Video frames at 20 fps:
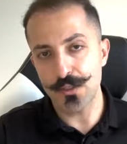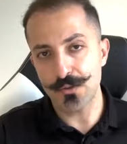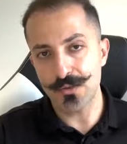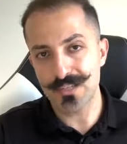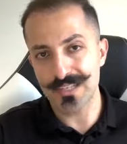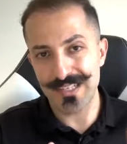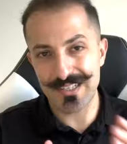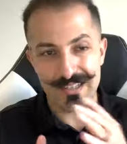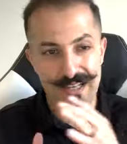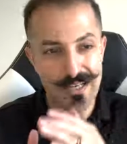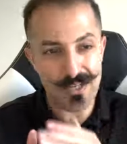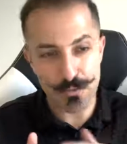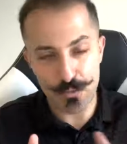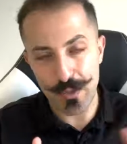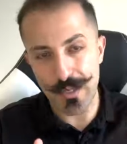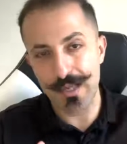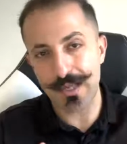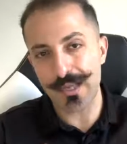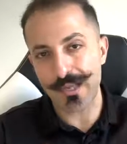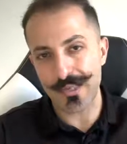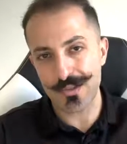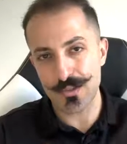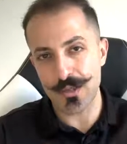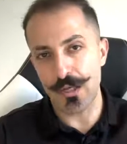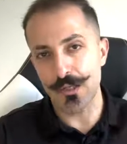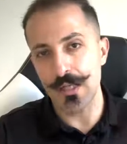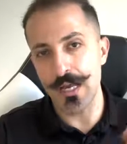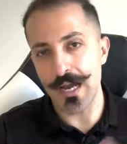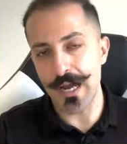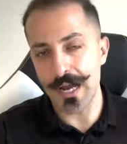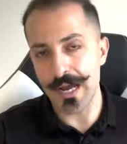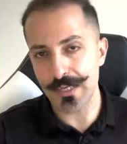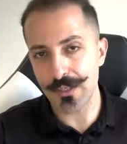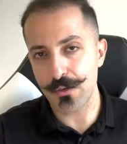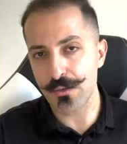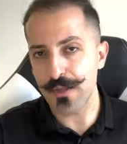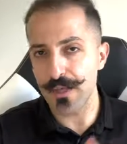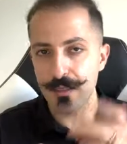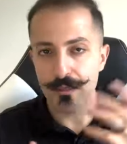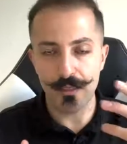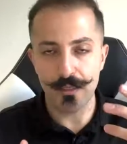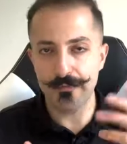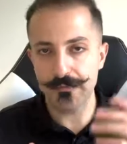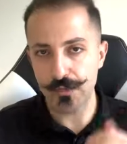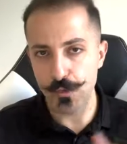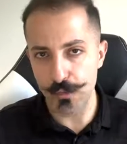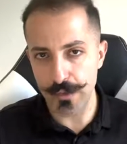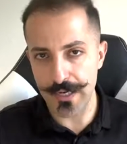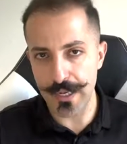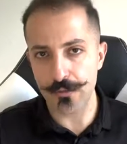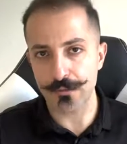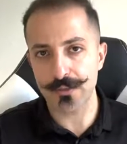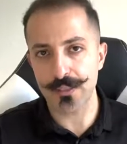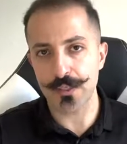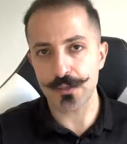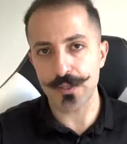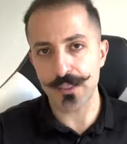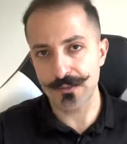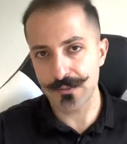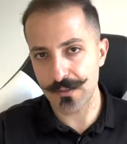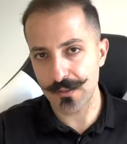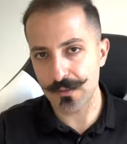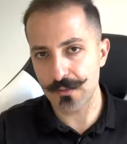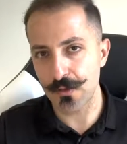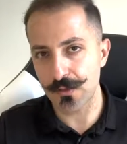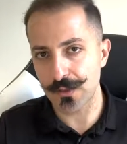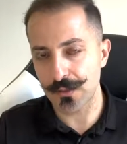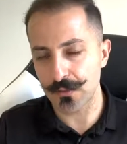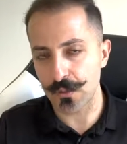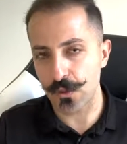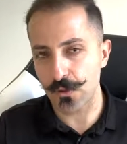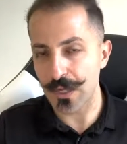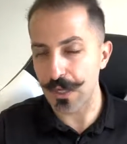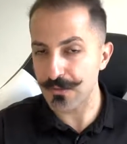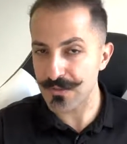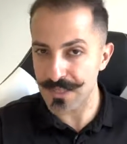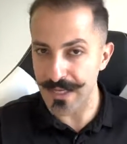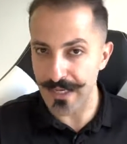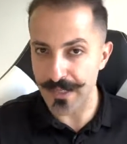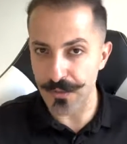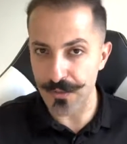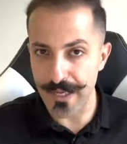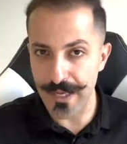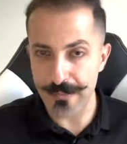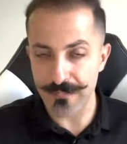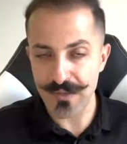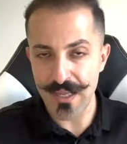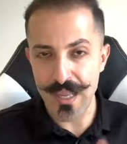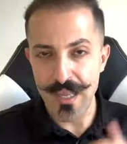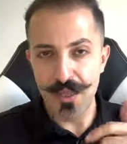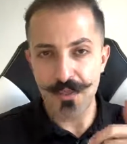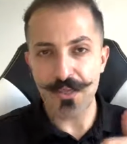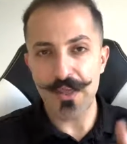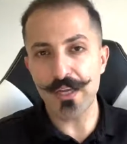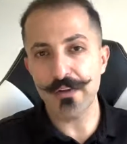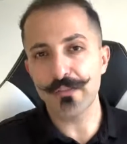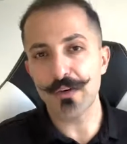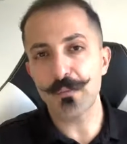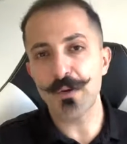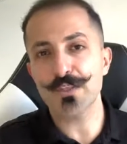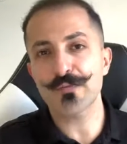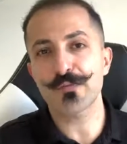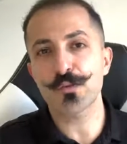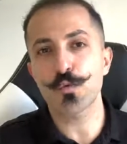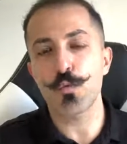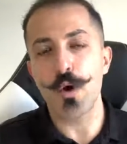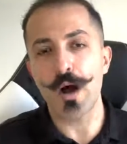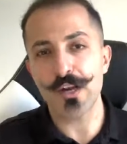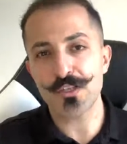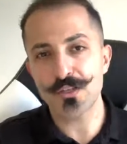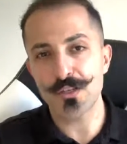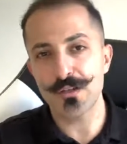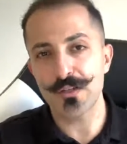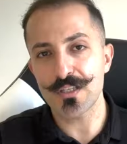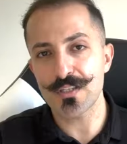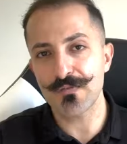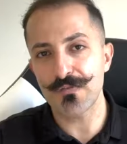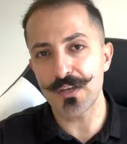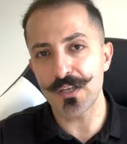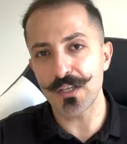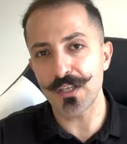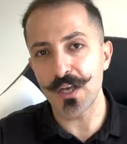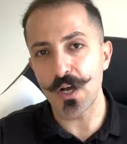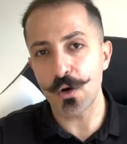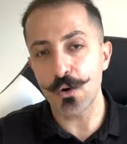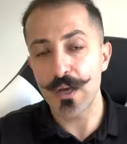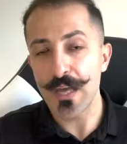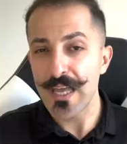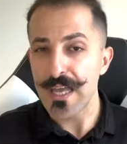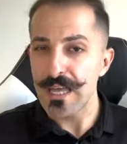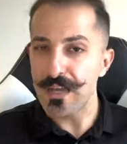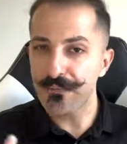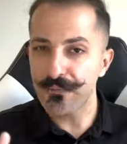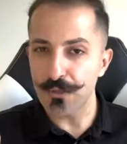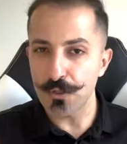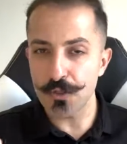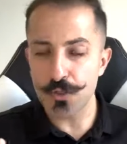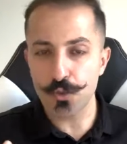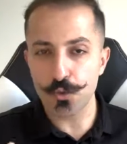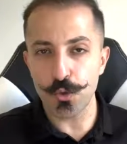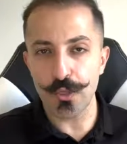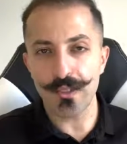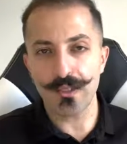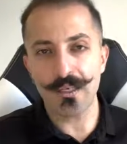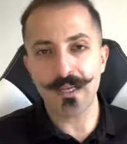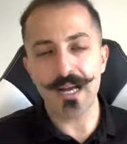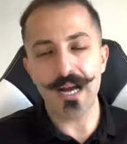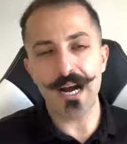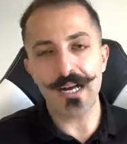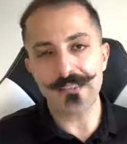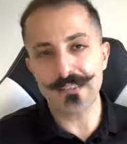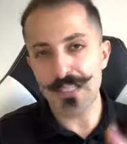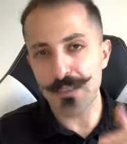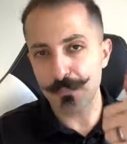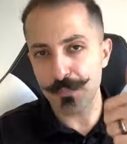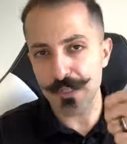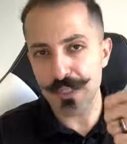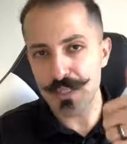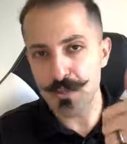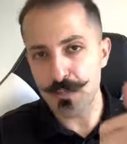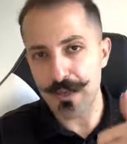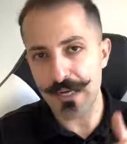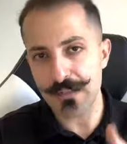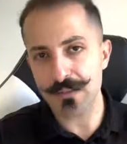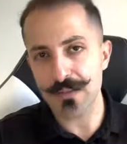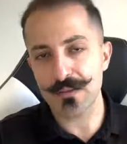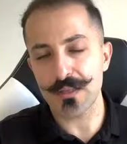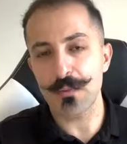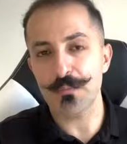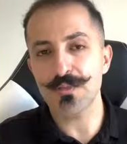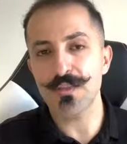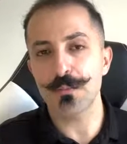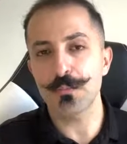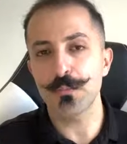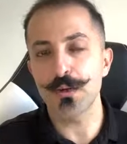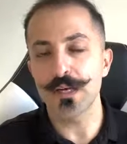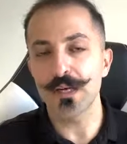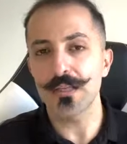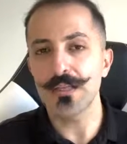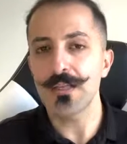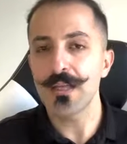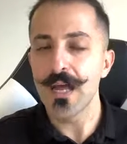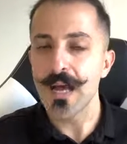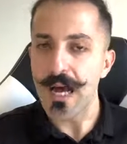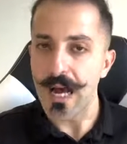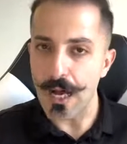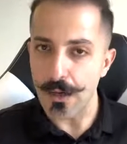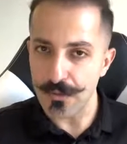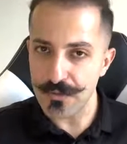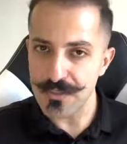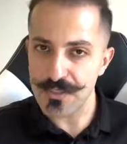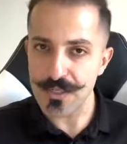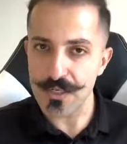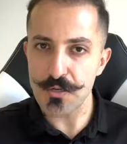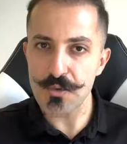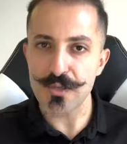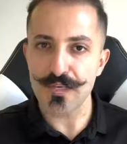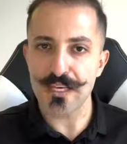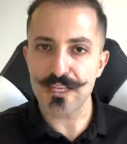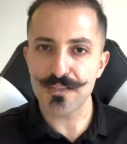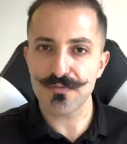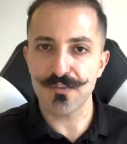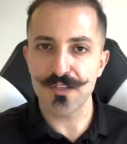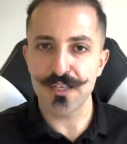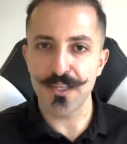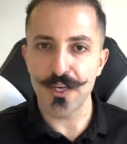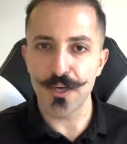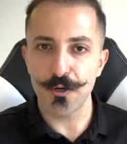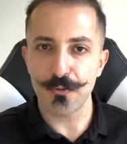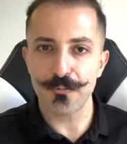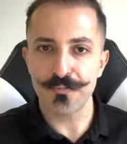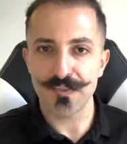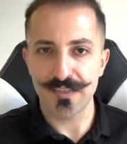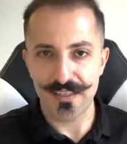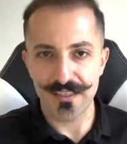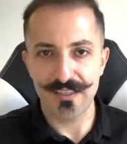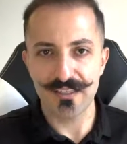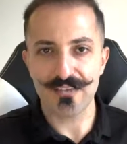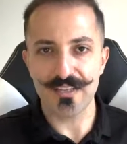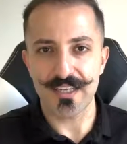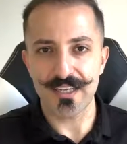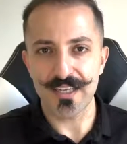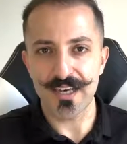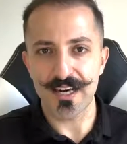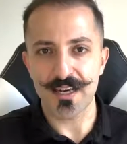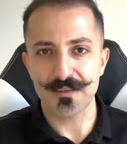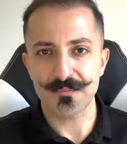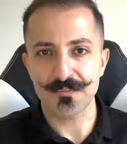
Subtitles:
success rate is a lot higher than if you went out there and did it on your own. Outside of that, thank you very much for watching this video. If you enjoyed the content, please smash the thumbs up button. I will see you in the next video. Take care.